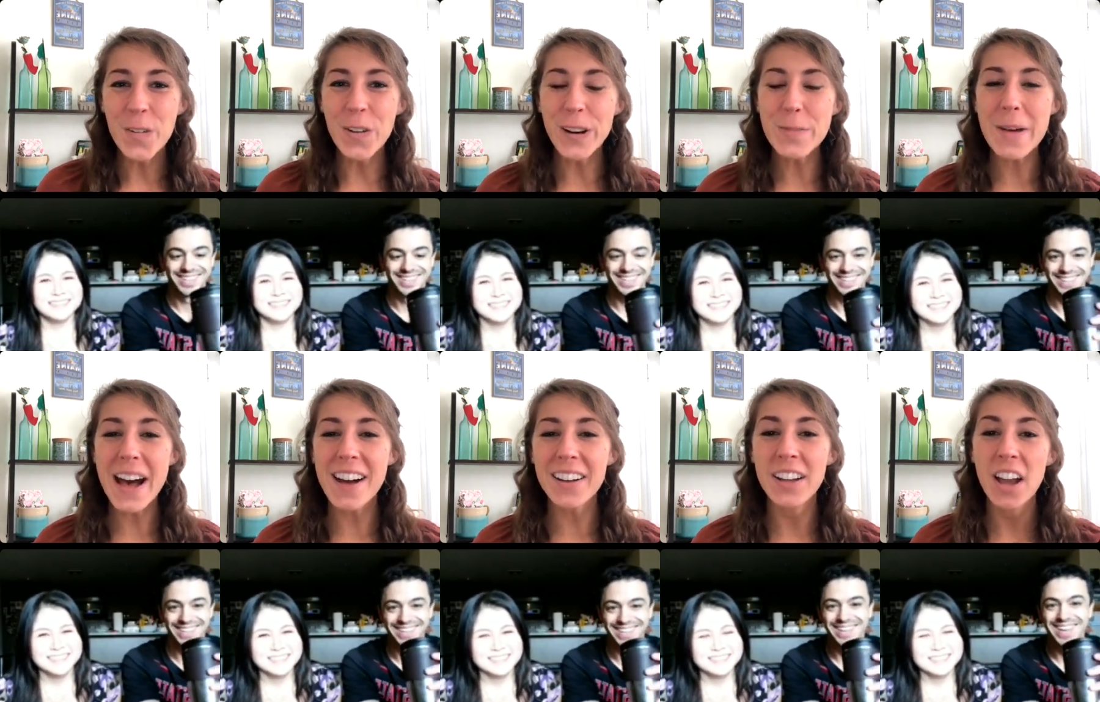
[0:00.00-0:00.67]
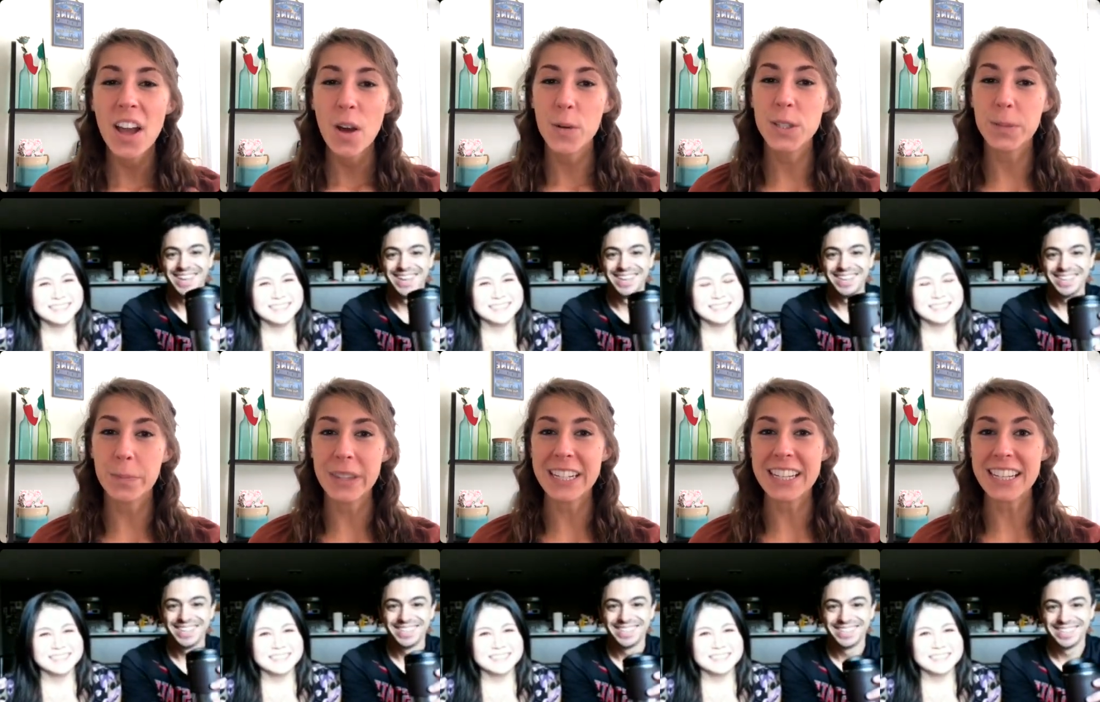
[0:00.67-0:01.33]
Speaker 1: what about
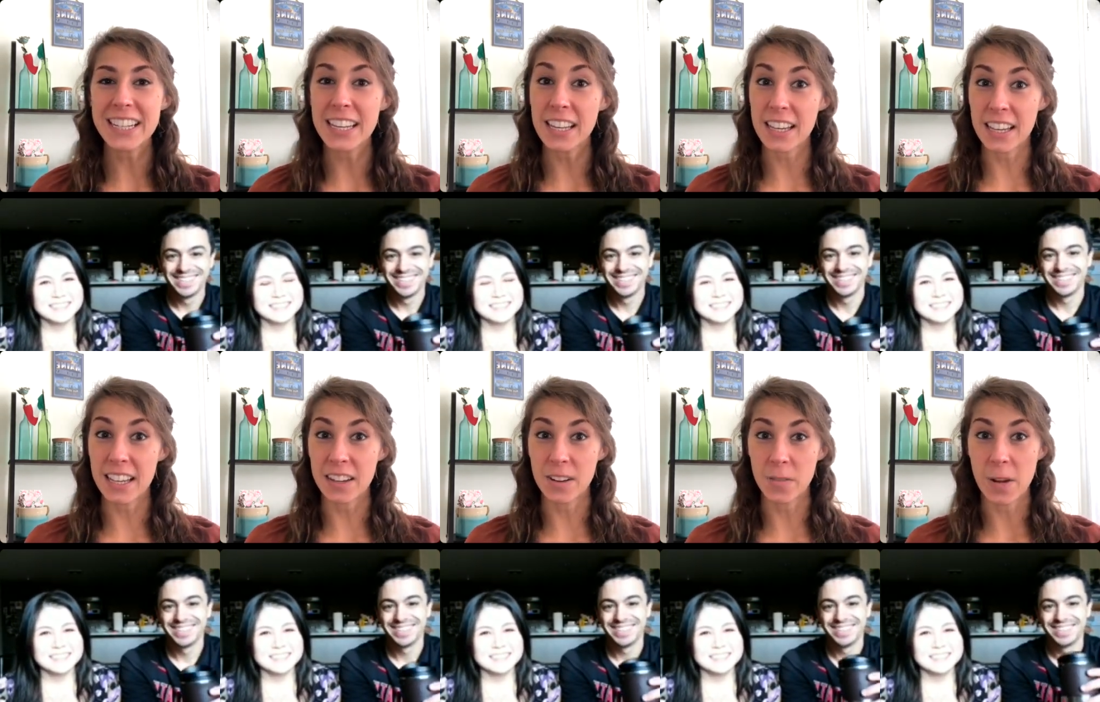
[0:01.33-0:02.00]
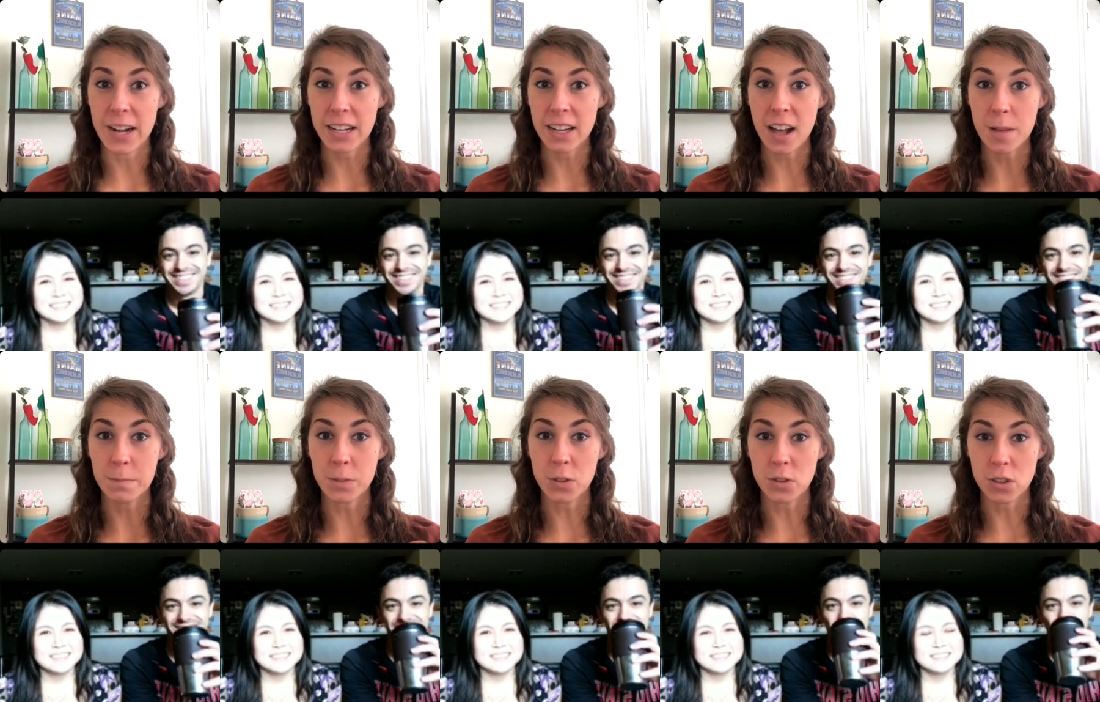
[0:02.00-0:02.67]
splitting it when it
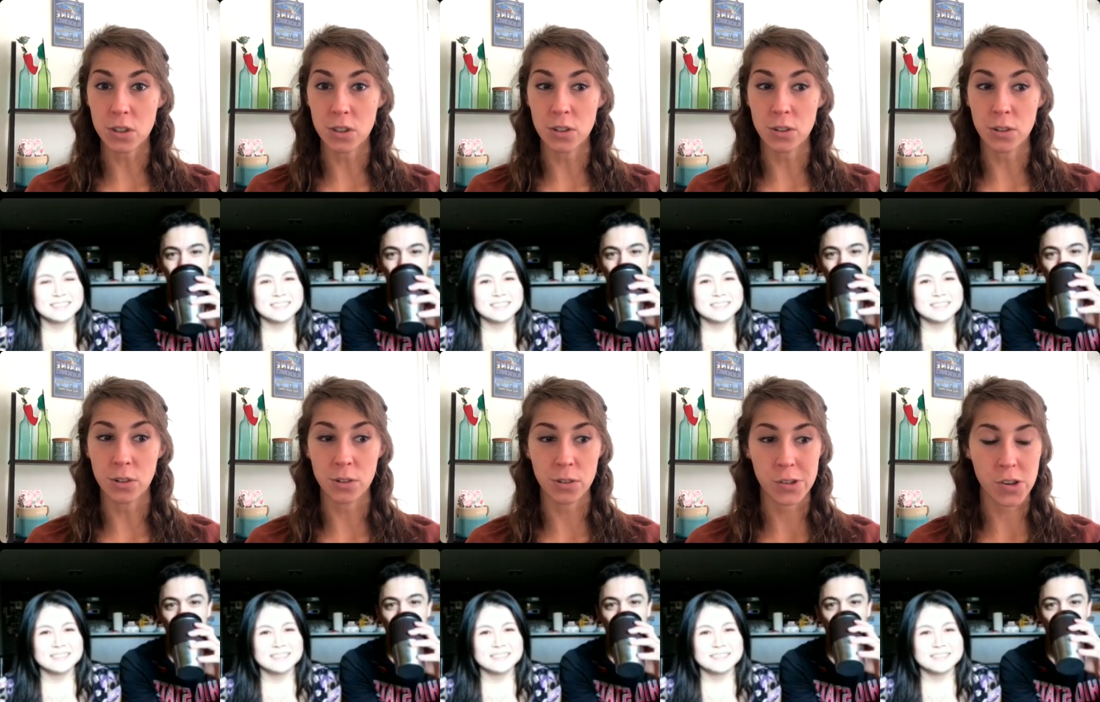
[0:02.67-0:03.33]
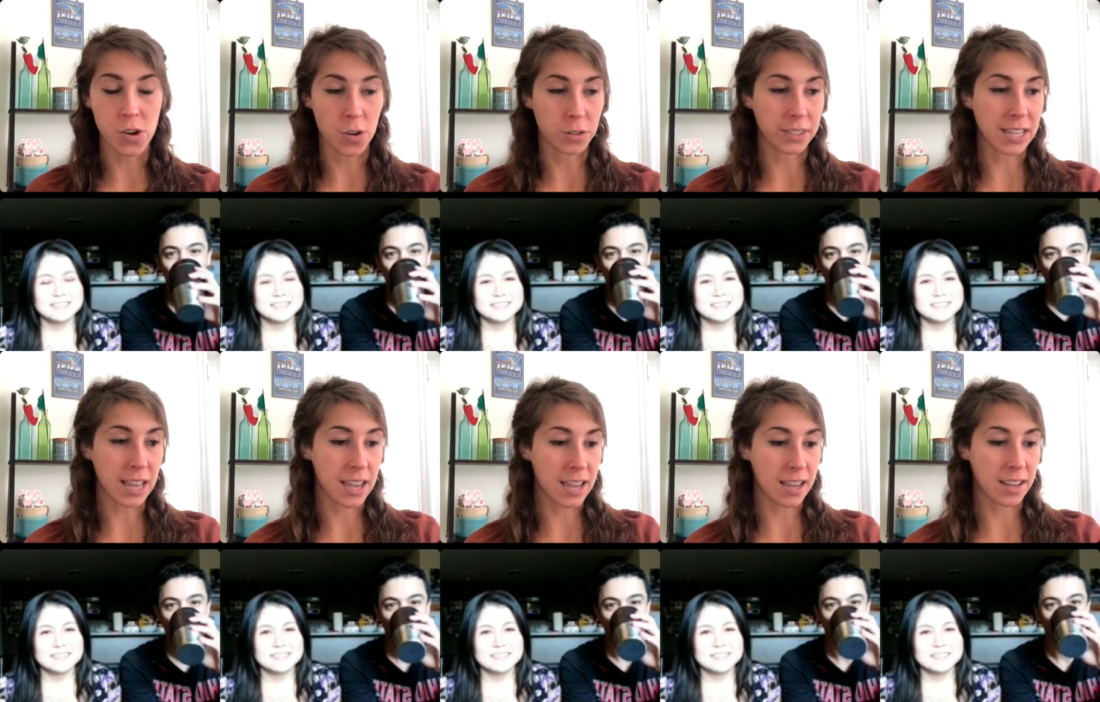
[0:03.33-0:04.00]
comes to, you know,
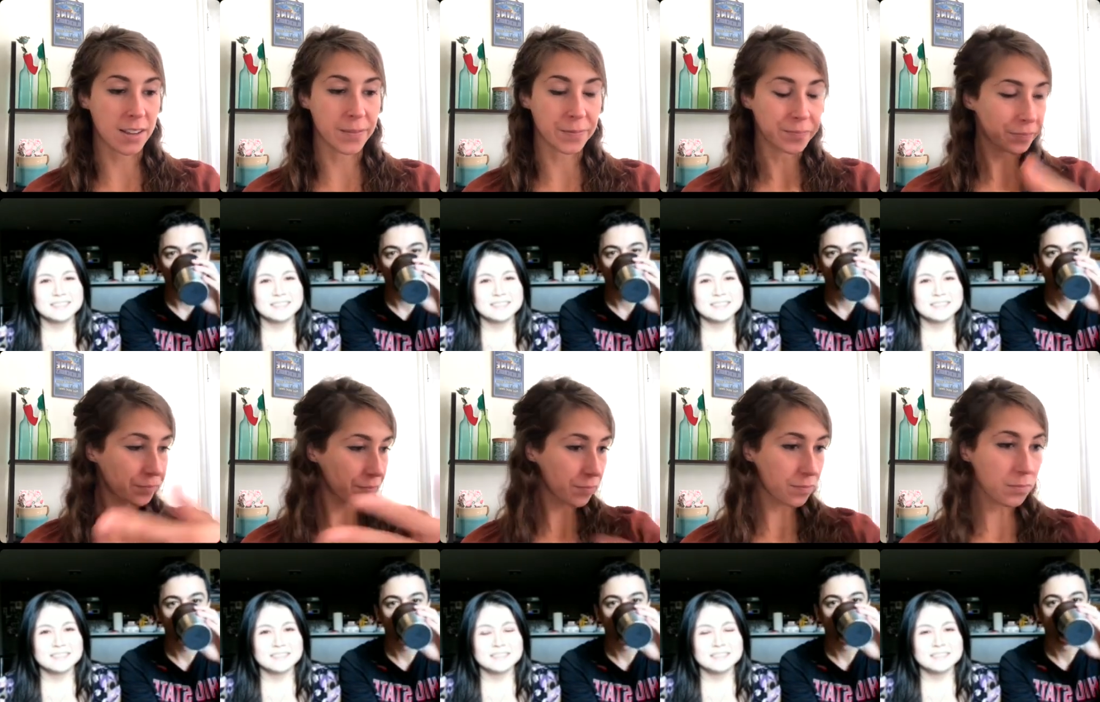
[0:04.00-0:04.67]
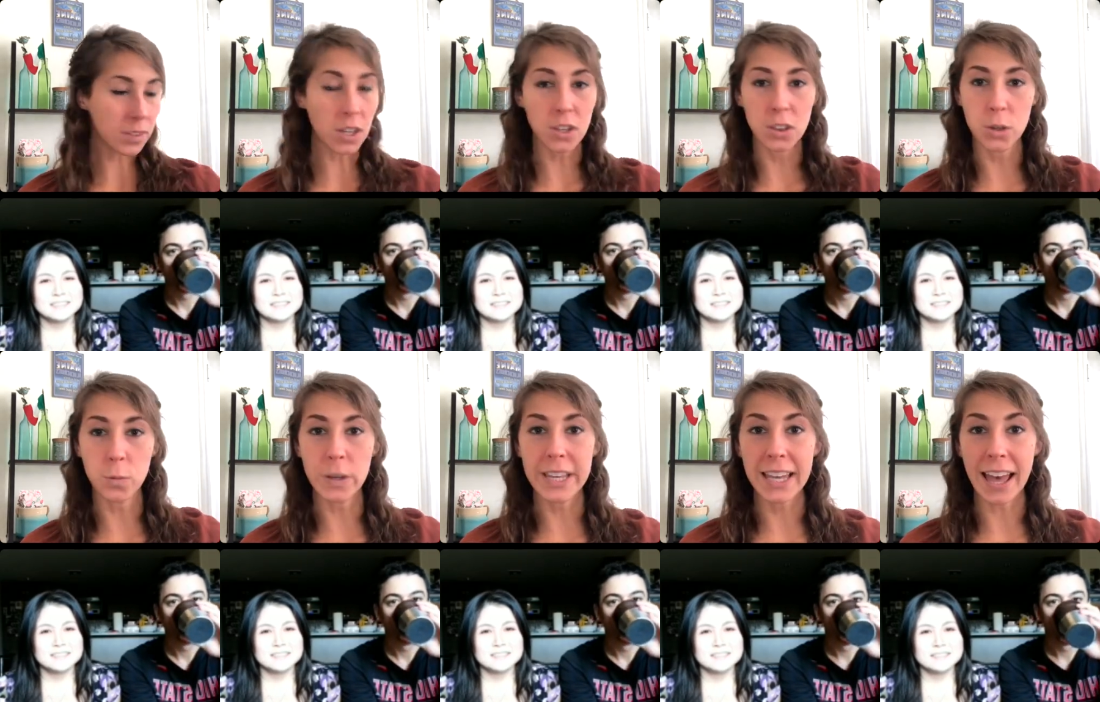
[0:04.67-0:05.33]
say the
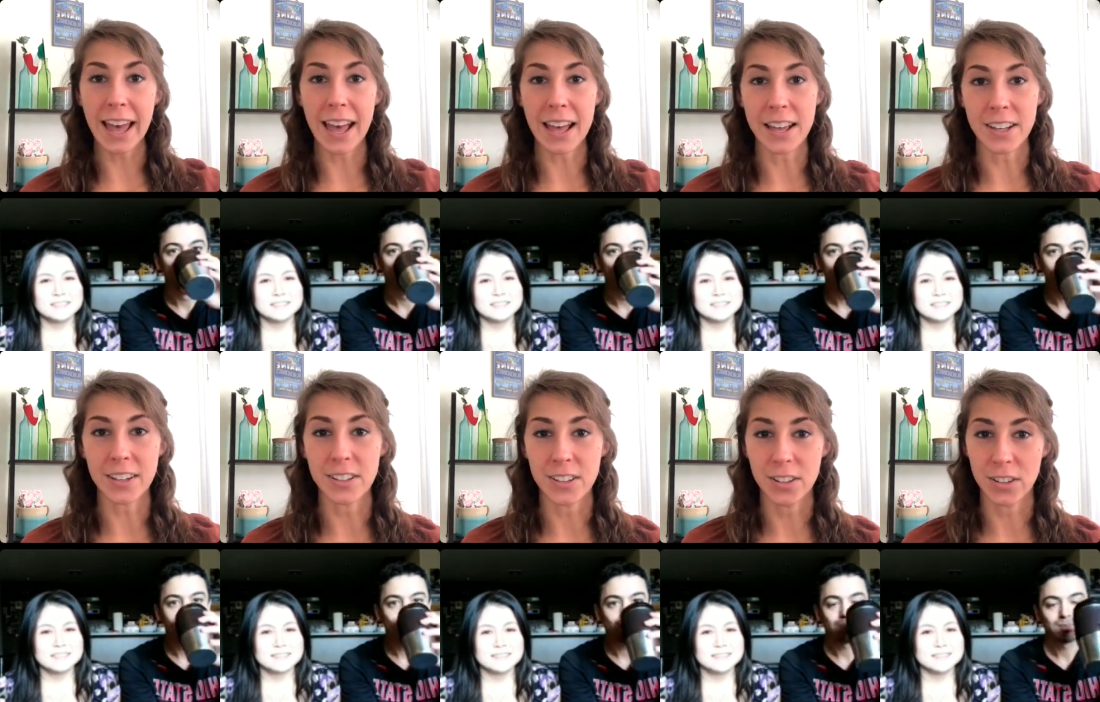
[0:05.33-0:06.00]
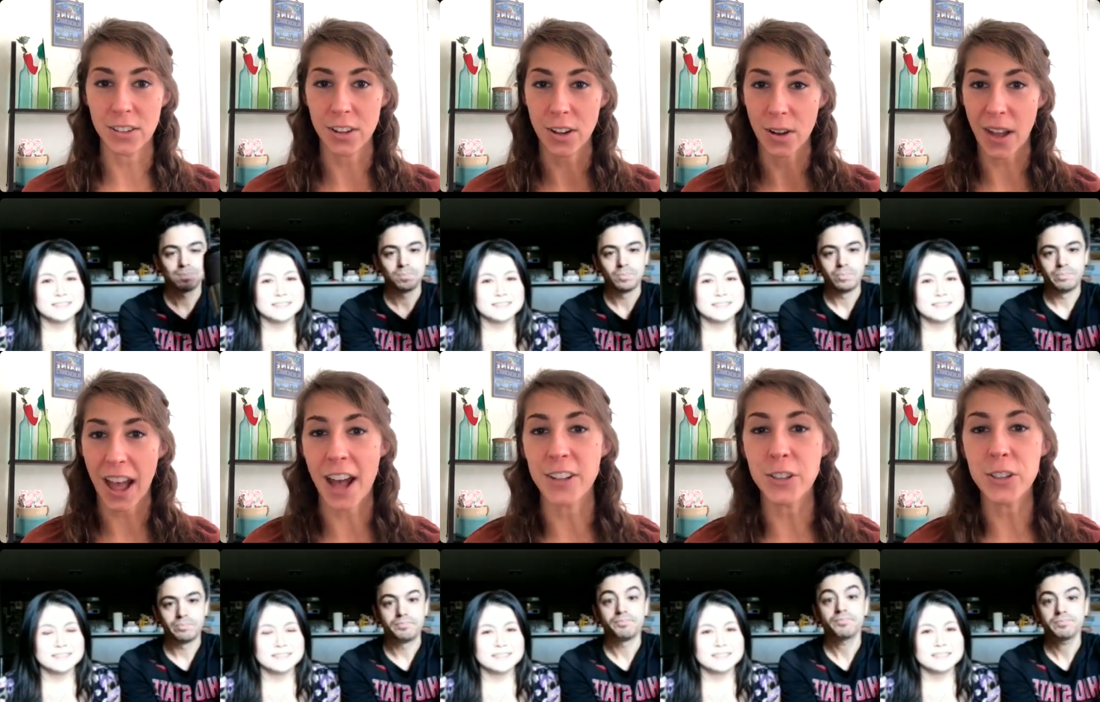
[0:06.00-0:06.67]
week ahead?
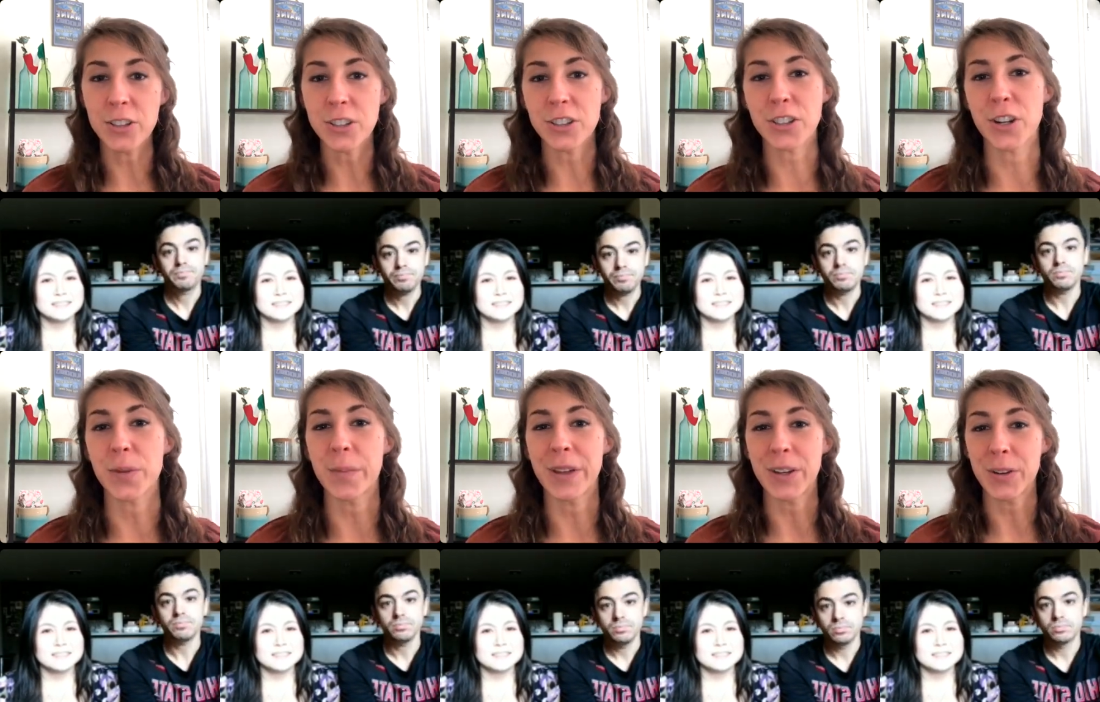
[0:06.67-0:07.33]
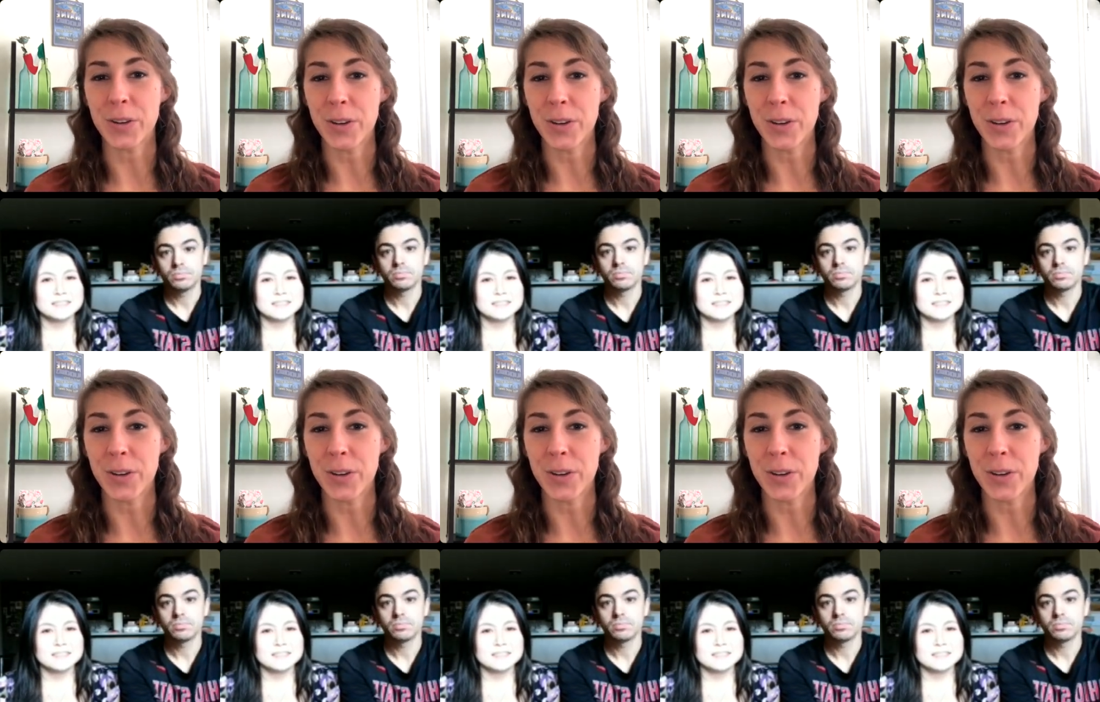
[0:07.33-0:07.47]
How do you determine